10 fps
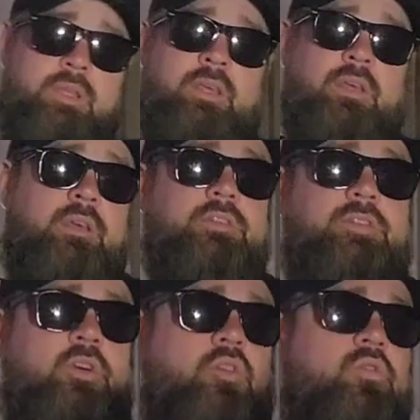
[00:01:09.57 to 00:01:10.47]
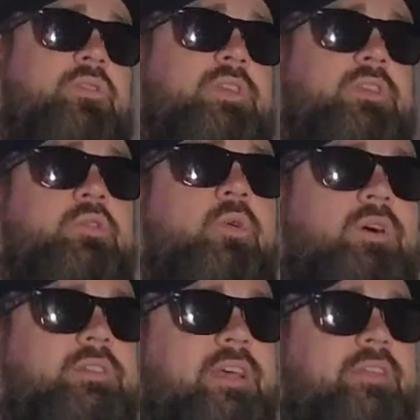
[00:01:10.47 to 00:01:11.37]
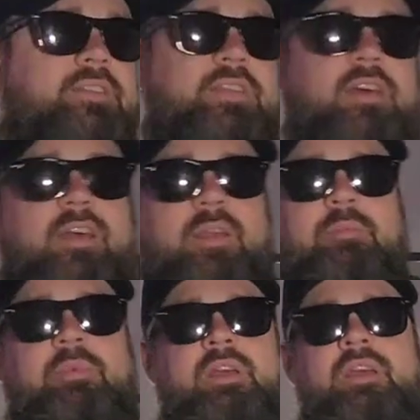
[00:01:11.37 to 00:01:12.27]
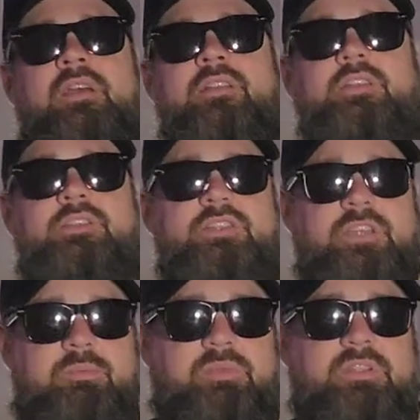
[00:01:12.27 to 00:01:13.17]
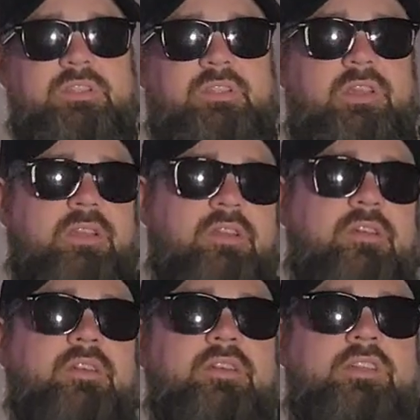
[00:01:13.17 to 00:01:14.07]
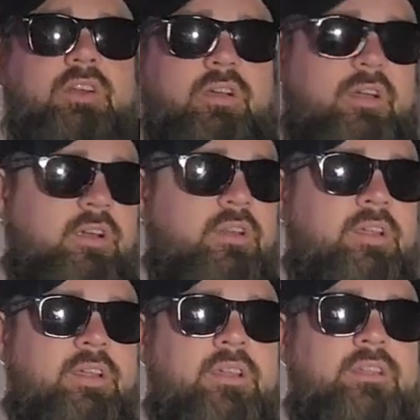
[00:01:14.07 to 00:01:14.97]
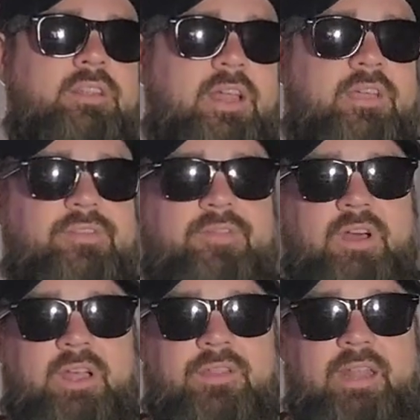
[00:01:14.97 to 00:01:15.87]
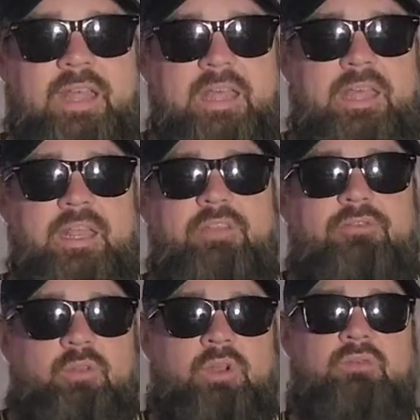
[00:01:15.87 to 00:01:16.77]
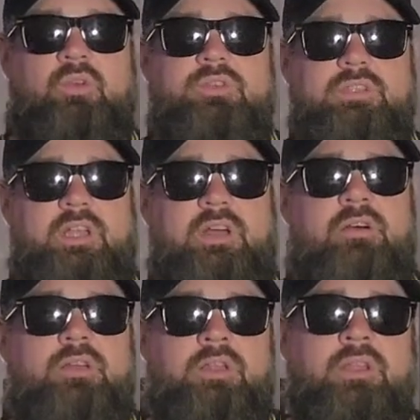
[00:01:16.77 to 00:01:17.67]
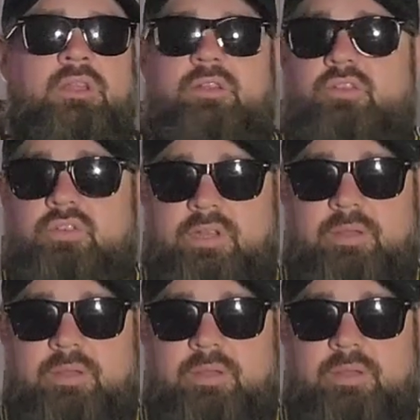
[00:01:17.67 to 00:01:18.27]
this was at the time the cheapest guitar that I could find that had a Floyd Rose style trim, and